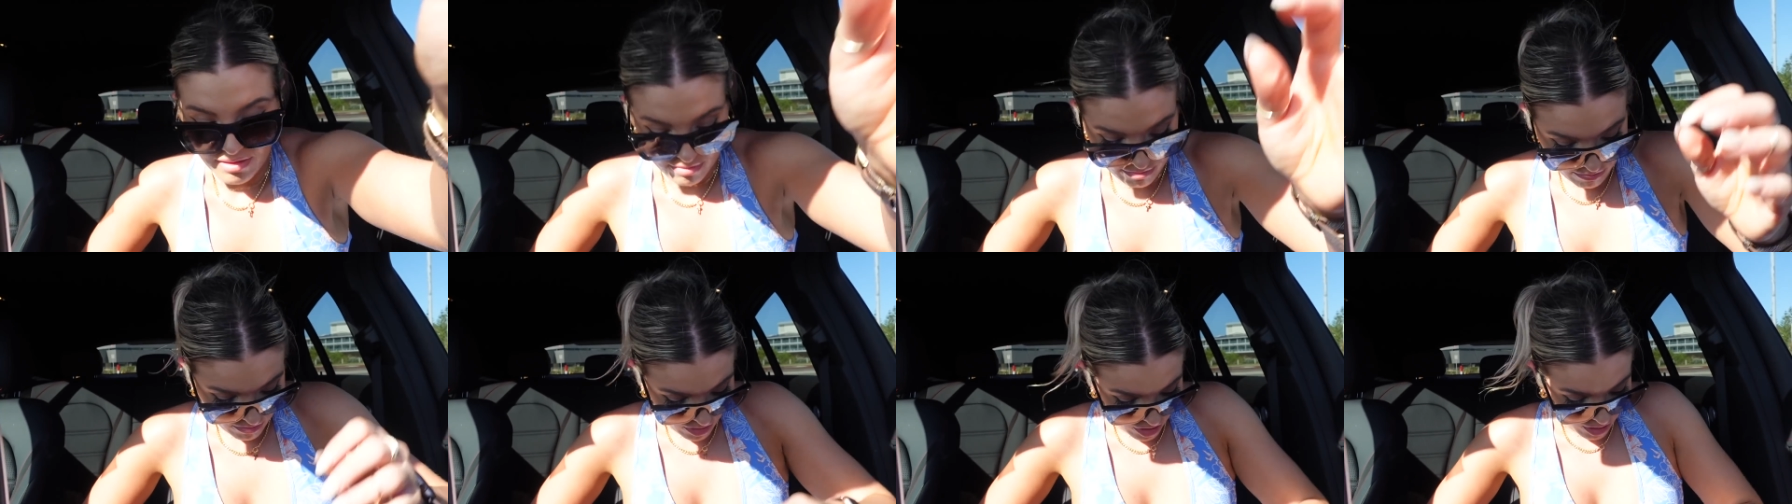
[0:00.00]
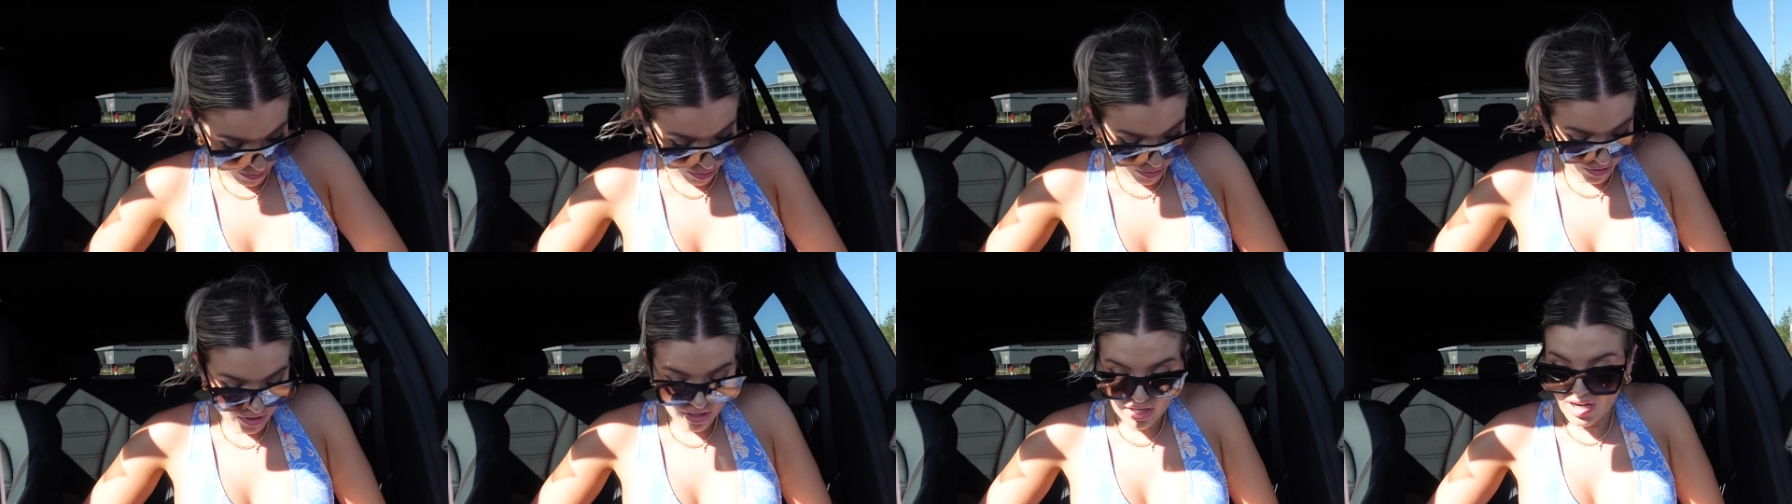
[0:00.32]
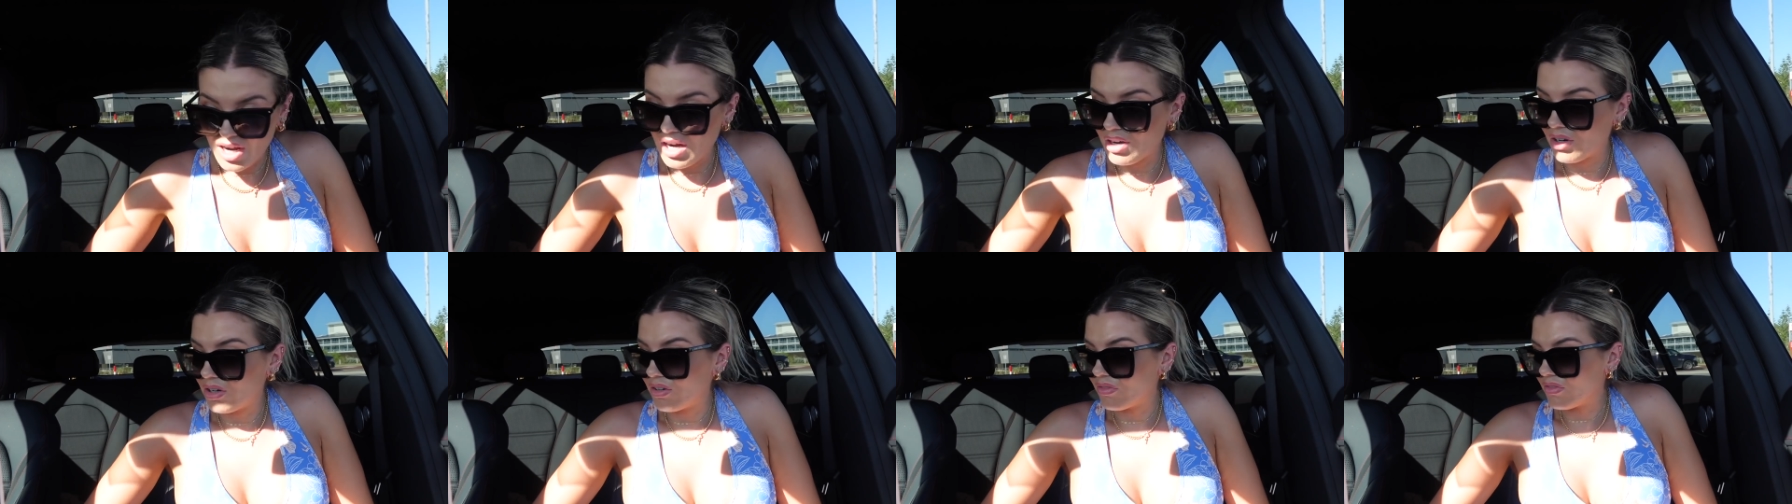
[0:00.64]
gonna put the
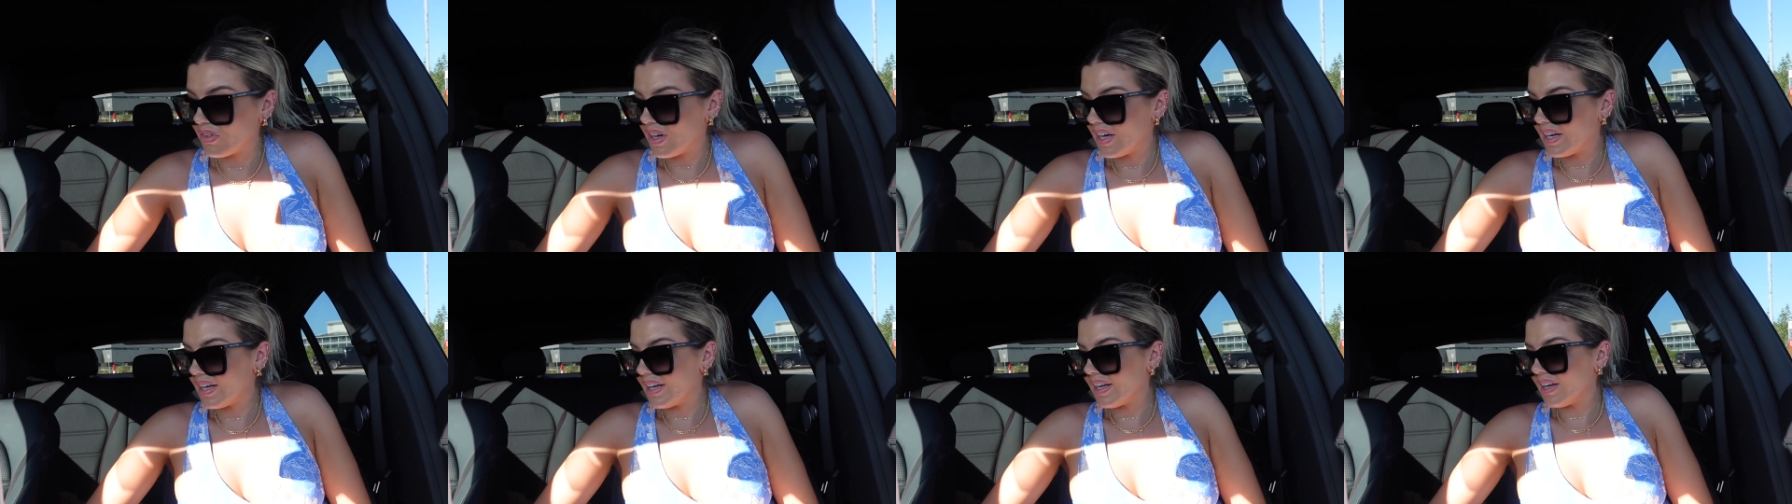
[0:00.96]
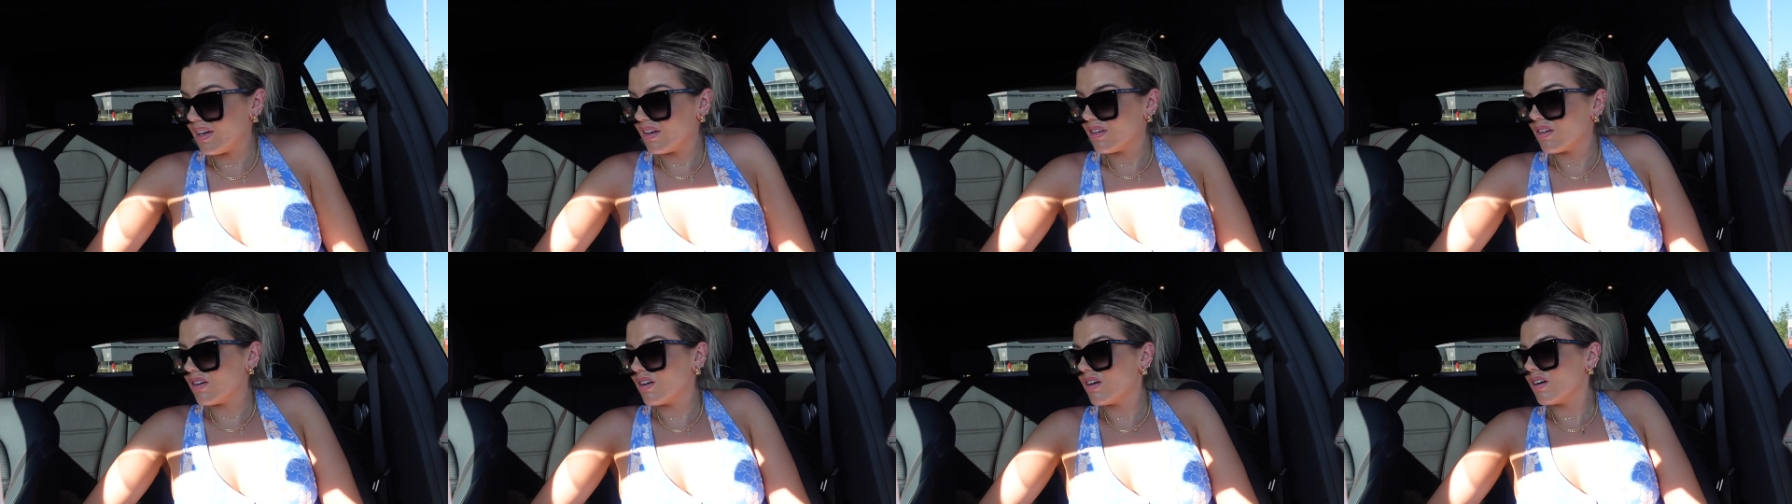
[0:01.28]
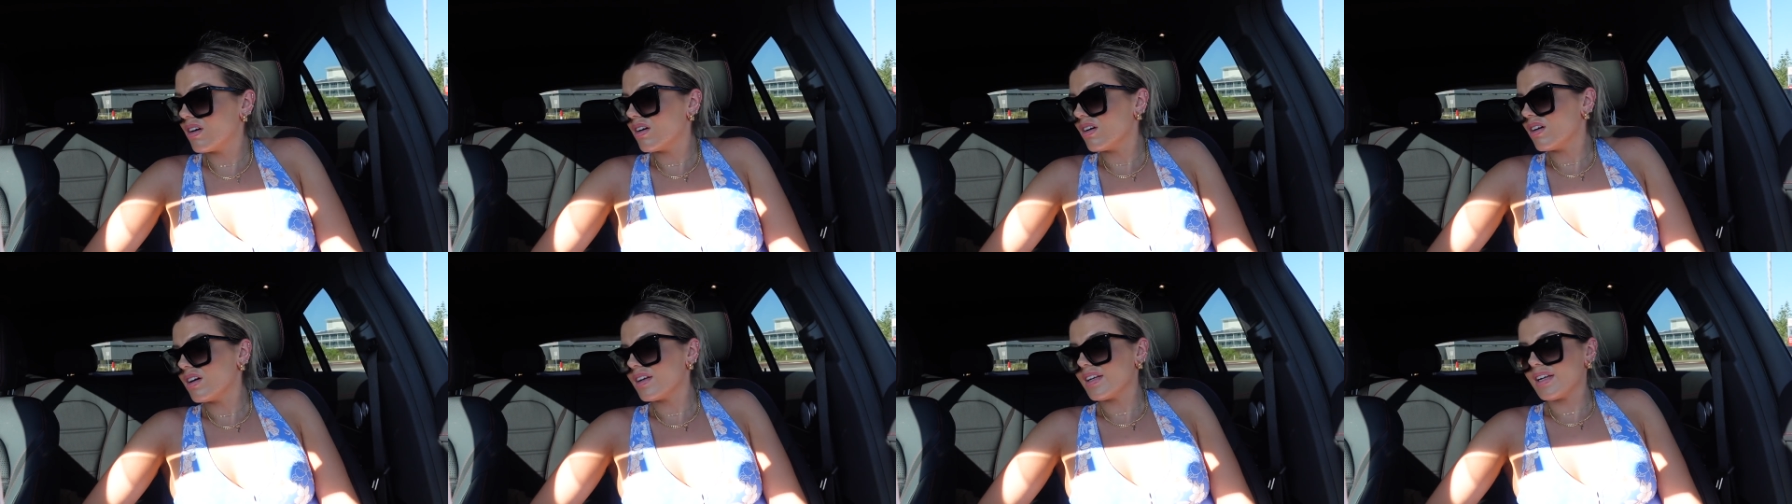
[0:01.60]
car on right now. Oh,